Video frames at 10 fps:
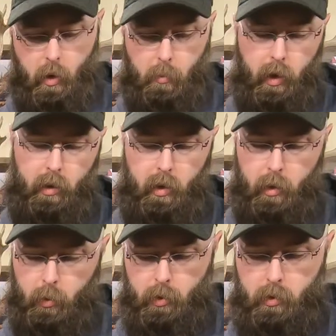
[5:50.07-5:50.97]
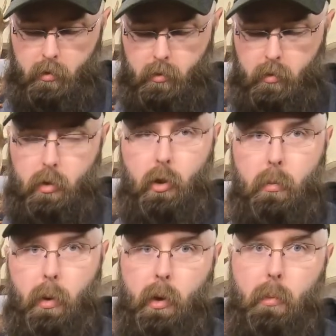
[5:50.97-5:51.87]
but it was
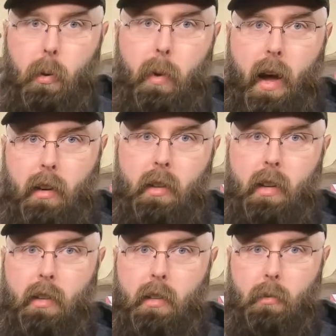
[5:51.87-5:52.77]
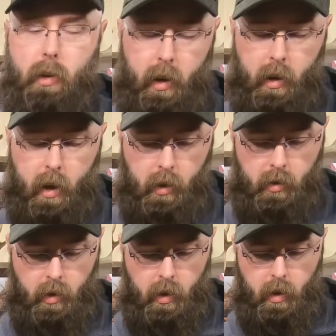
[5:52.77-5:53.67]
super duper bad condition when I got it.